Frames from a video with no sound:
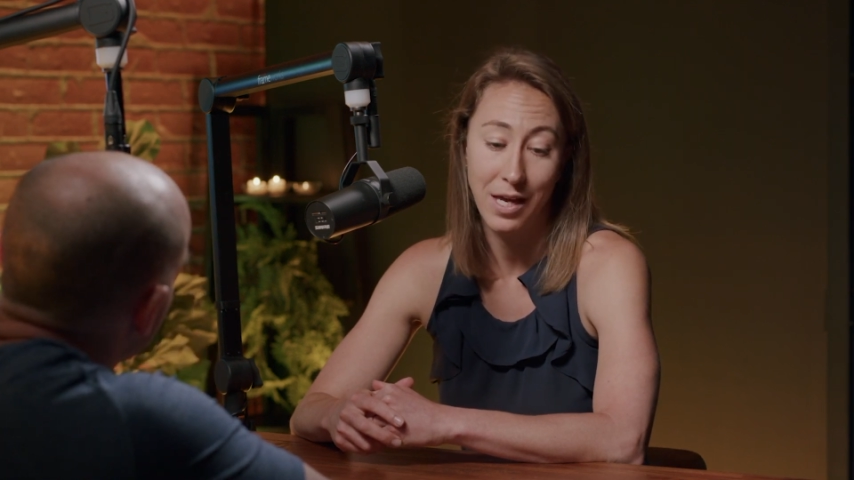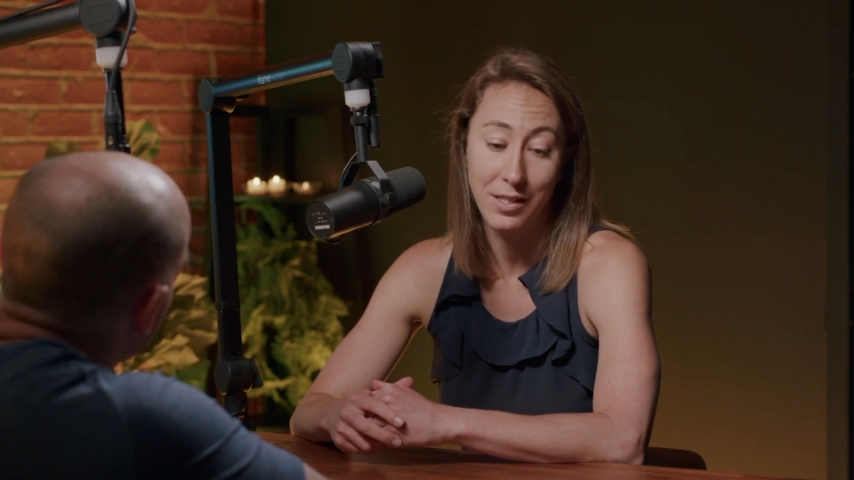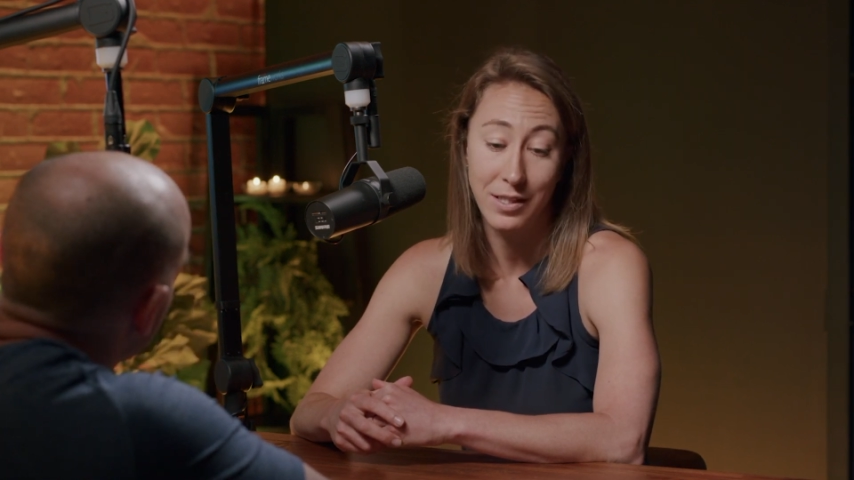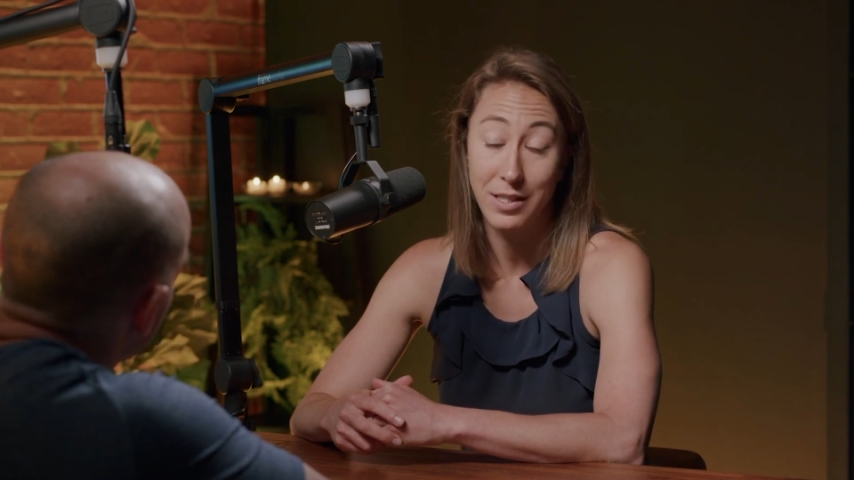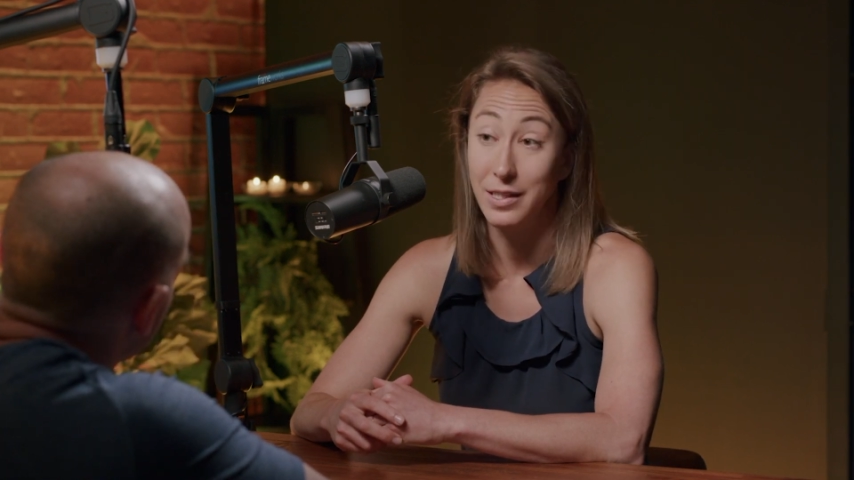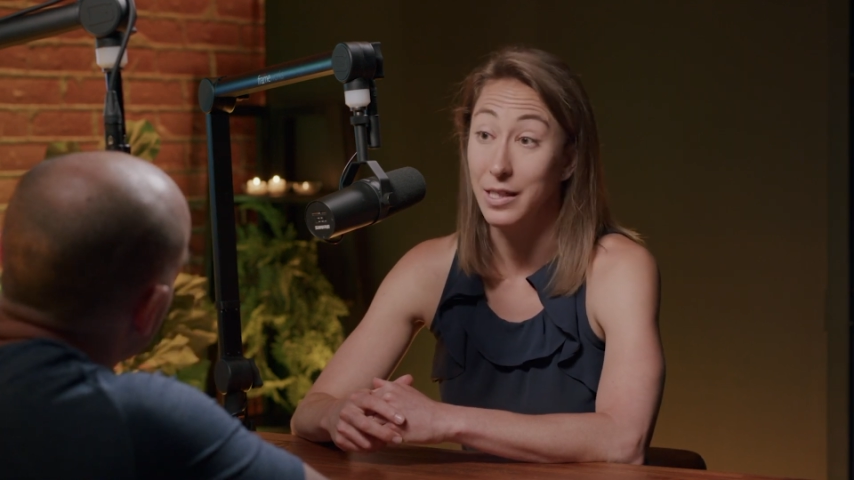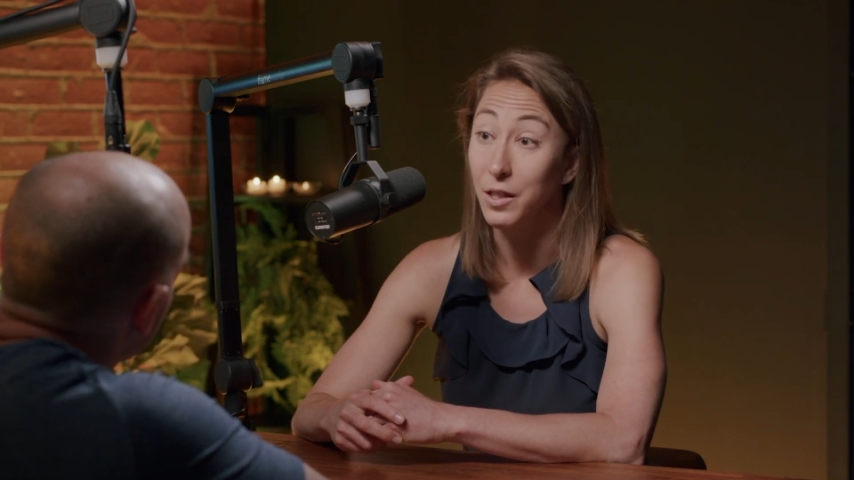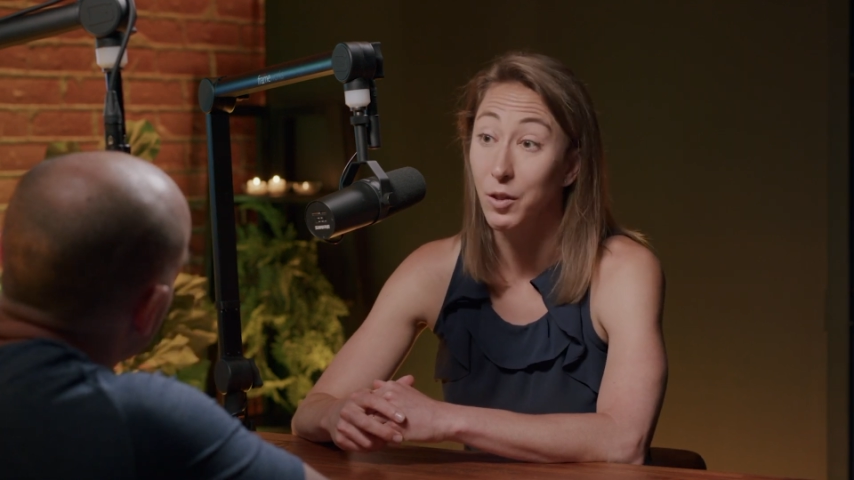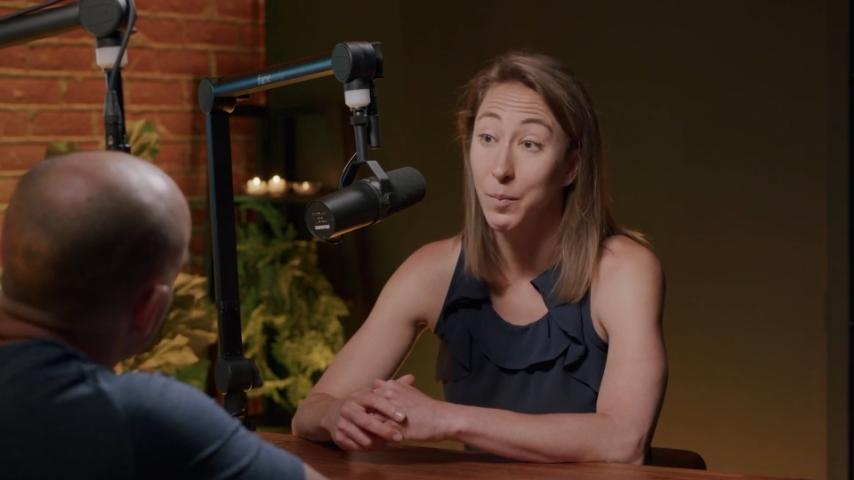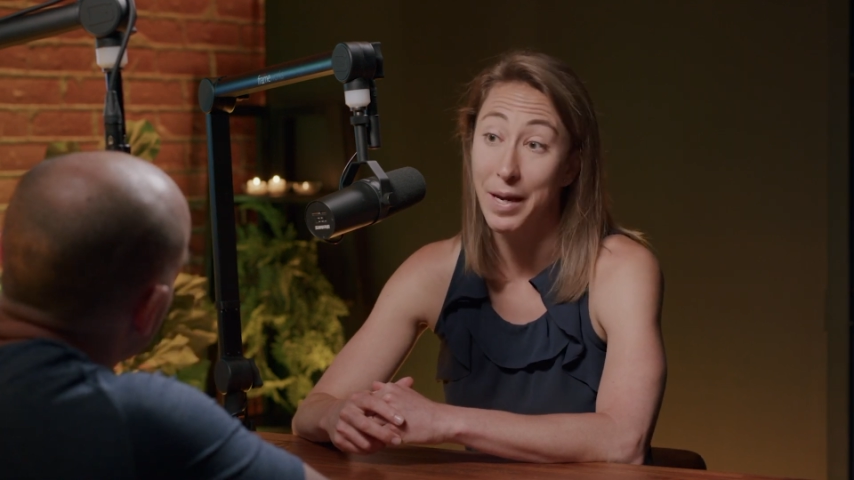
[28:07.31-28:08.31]
as
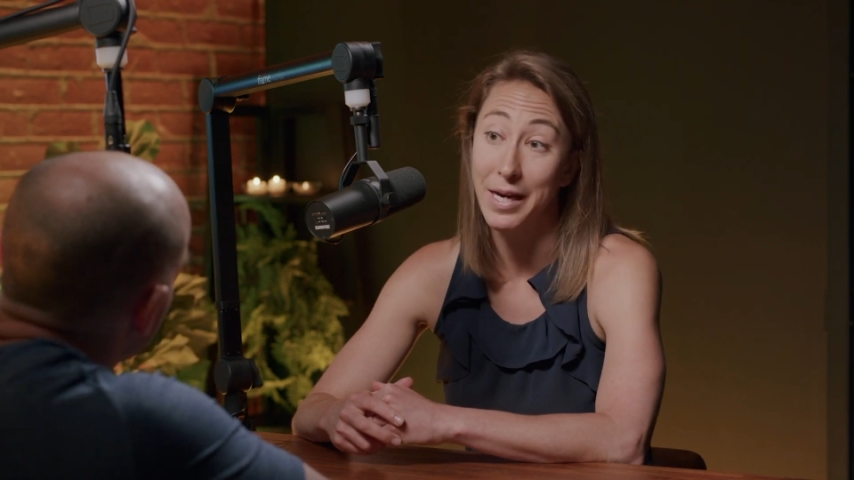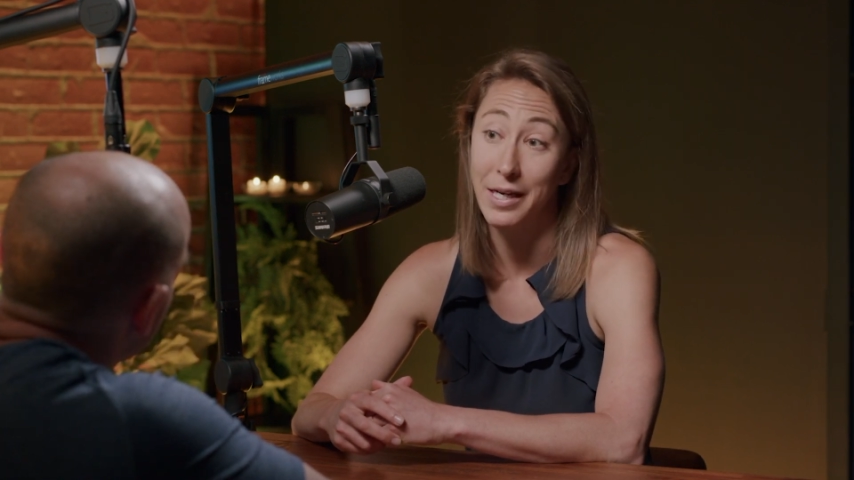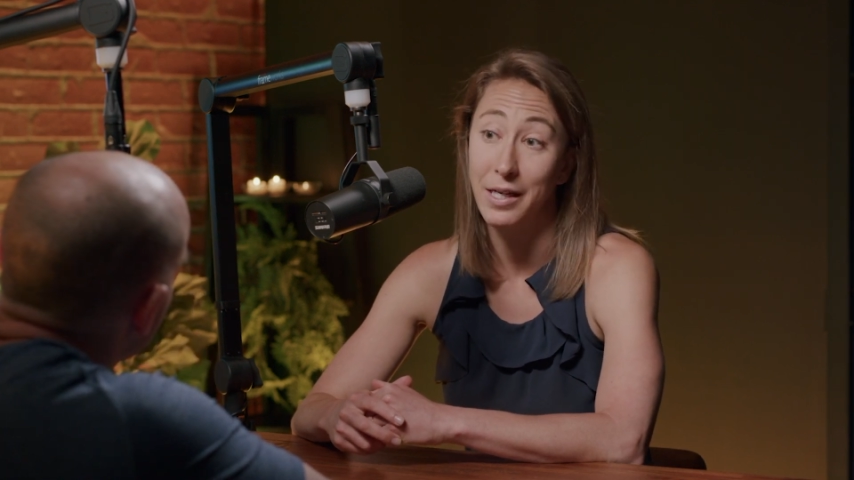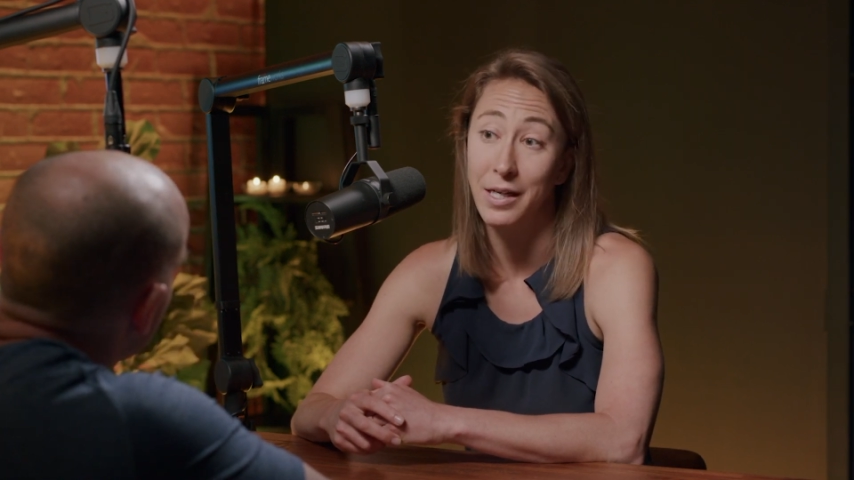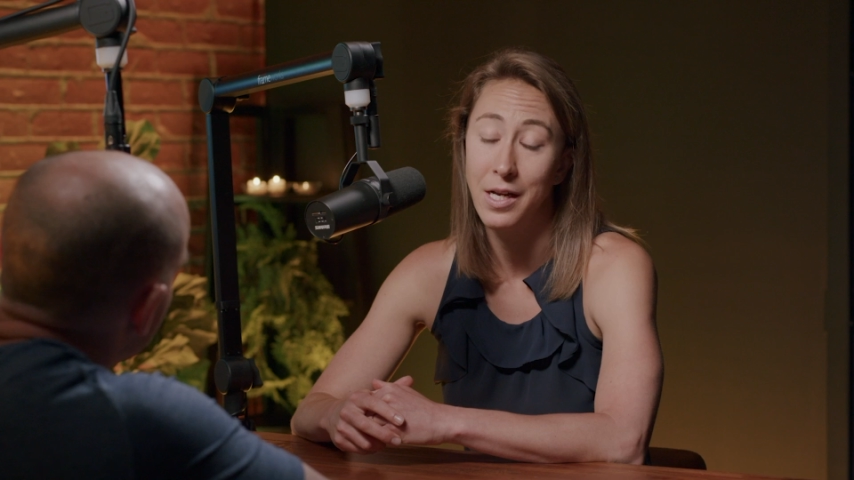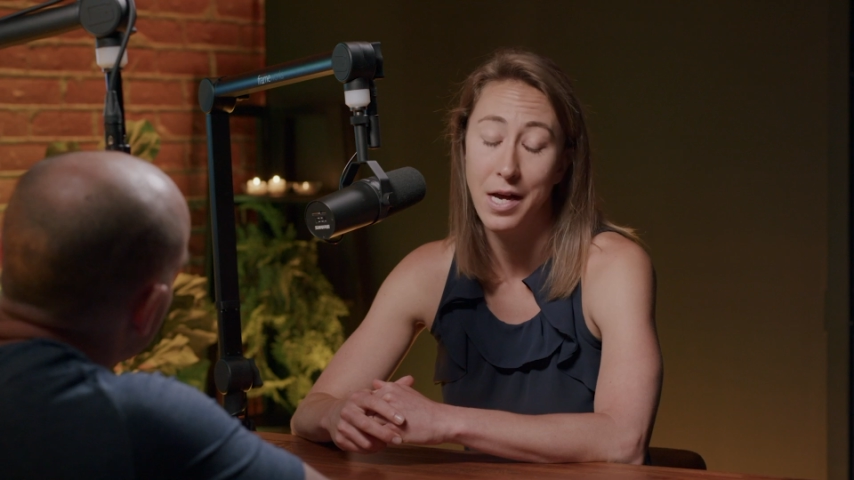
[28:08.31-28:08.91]
testicular pain,